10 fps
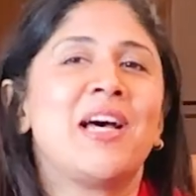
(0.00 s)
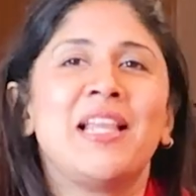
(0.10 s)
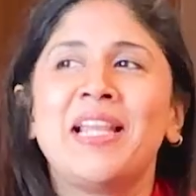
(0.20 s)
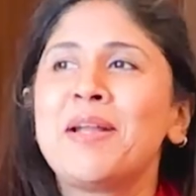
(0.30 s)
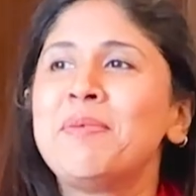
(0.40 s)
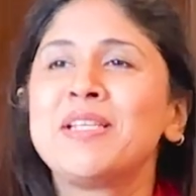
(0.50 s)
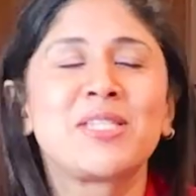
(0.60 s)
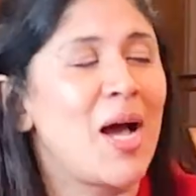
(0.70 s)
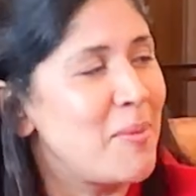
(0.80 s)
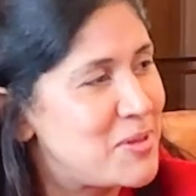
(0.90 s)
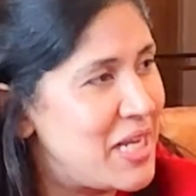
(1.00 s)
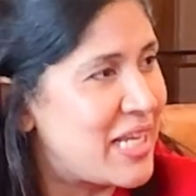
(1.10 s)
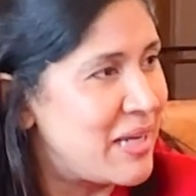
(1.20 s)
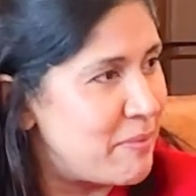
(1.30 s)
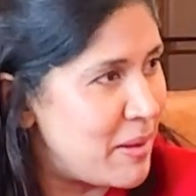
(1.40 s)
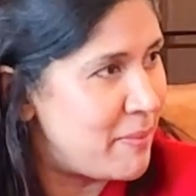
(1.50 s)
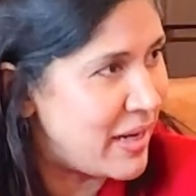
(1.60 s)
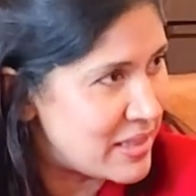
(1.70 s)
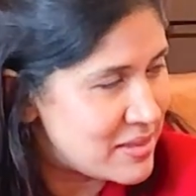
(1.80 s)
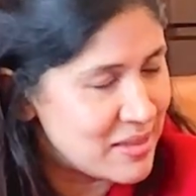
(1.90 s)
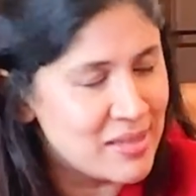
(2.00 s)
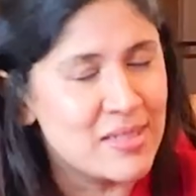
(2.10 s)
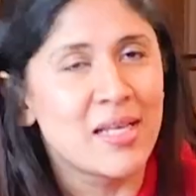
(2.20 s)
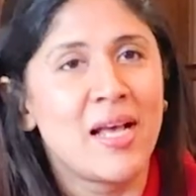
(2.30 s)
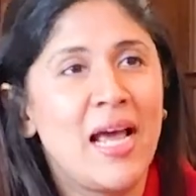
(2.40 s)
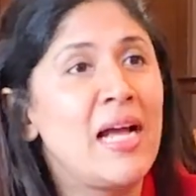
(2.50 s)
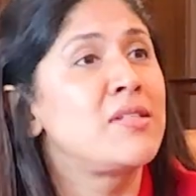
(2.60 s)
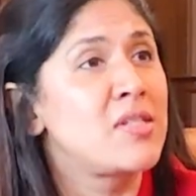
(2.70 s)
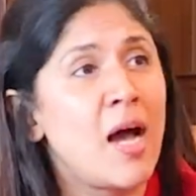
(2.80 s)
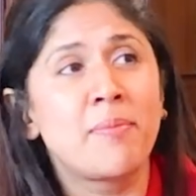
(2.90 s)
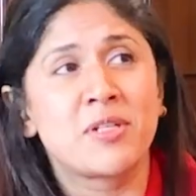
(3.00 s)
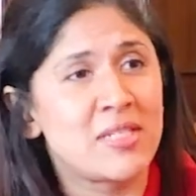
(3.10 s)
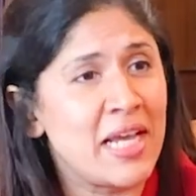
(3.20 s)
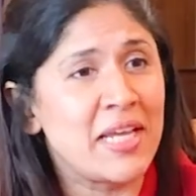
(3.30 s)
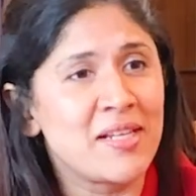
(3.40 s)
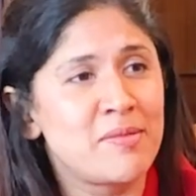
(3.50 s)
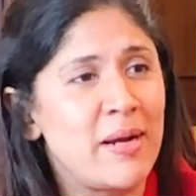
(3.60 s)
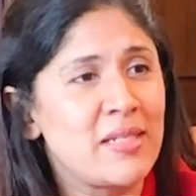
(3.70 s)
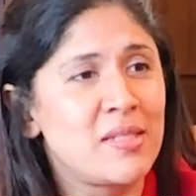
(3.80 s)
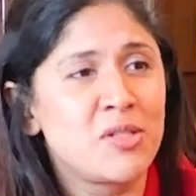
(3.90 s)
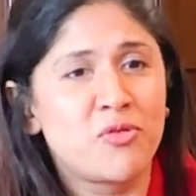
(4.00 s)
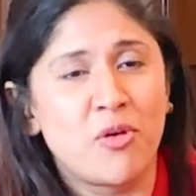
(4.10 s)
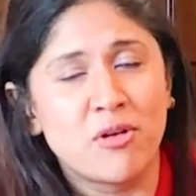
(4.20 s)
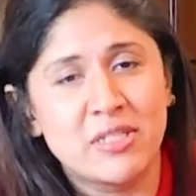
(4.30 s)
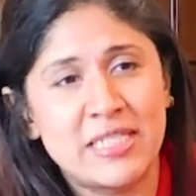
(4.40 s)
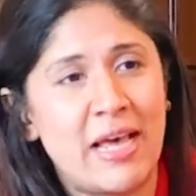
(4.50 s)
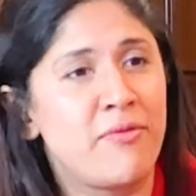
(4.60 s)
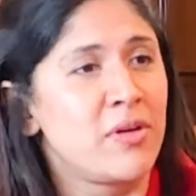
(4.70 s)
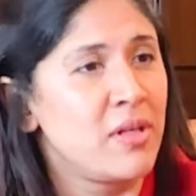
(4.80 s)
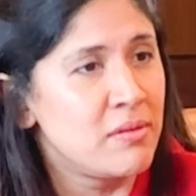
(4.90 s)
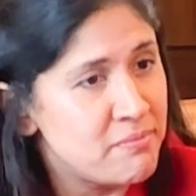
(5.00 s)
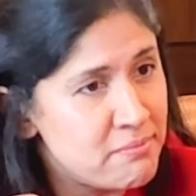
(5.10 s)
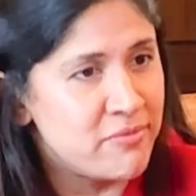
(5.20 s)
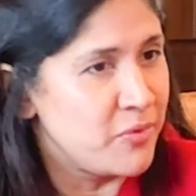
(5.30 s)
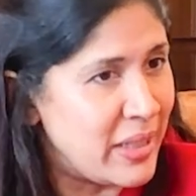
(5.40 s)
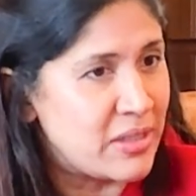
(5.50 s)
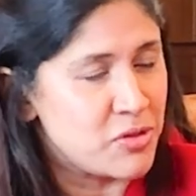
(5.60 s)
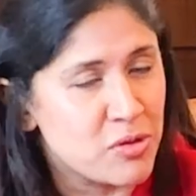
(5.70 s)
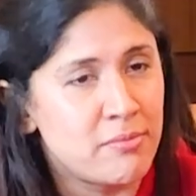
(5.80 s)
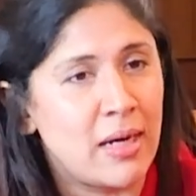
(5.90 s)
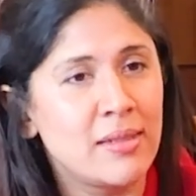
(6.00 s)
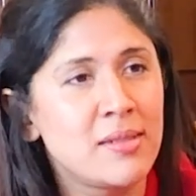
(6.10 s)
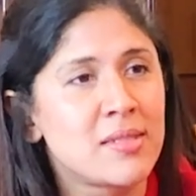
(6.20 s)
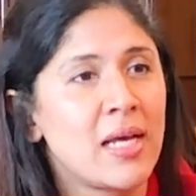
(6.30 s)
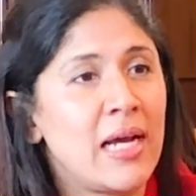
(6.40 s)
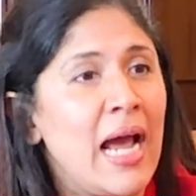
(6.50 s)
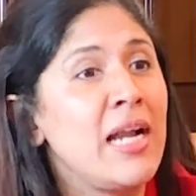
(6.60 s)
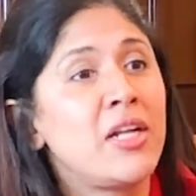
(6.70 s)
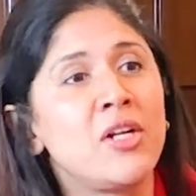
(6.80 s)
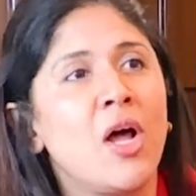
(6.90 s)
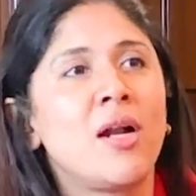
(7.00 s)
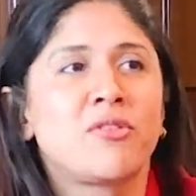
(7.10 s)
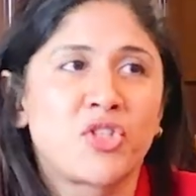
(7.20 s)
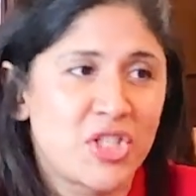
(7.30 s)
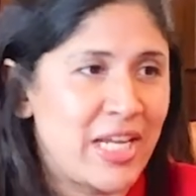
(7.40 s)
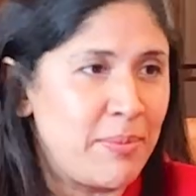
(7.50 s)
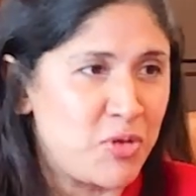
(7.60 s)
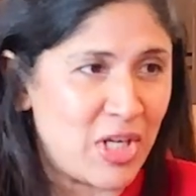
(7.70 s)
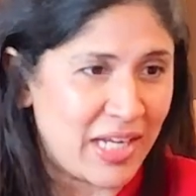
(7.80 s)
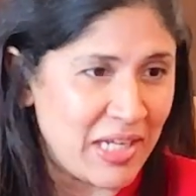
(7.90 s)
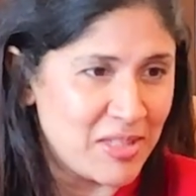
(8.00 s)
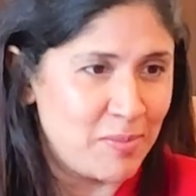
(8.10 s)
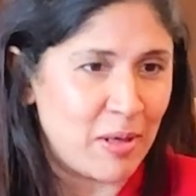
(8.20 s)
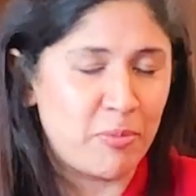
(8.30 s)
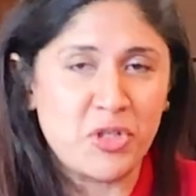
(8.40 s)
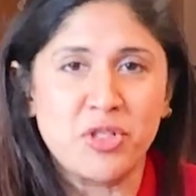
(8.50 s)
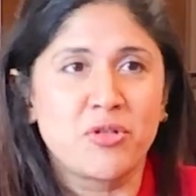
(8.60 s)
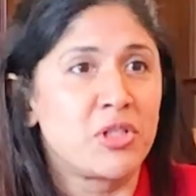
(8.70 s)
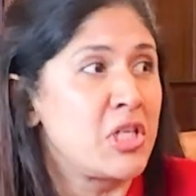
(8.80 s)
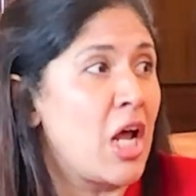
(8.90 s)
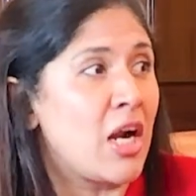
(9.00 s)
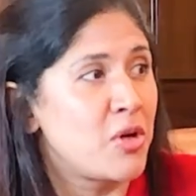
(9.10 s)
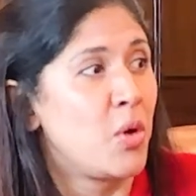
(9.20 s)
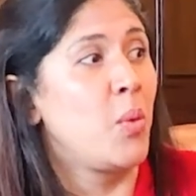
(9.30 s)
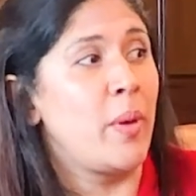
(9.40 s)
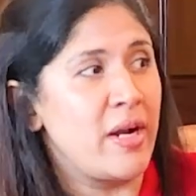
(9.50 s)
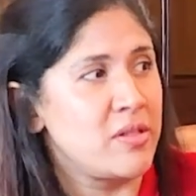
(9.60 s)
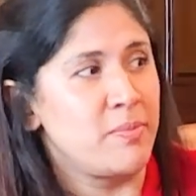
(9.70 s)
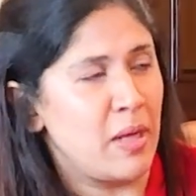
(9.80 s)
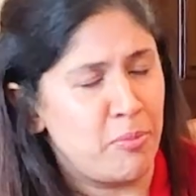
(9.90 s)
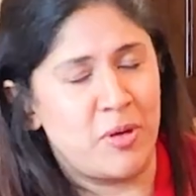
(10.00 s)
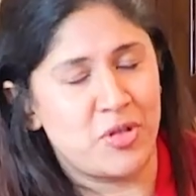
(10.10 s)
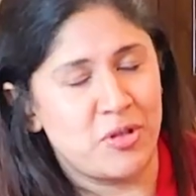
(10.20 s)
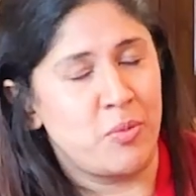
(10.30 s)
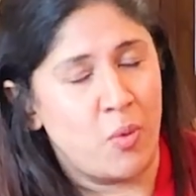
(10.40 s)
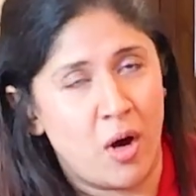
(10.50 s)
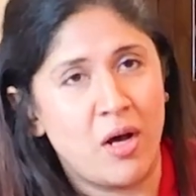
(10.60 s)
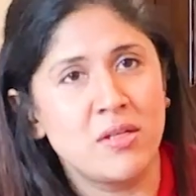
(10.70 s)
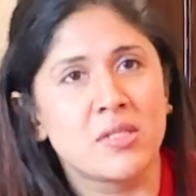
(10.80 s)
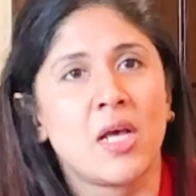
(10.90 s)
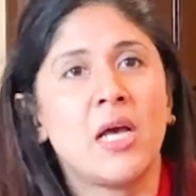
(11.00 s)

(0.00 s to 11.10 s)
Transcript: Let me stop taking my medicines, and stopped taking his medicines for several weeks to months and did not keep checking his blood pressure. So did not know where his blood pressure was.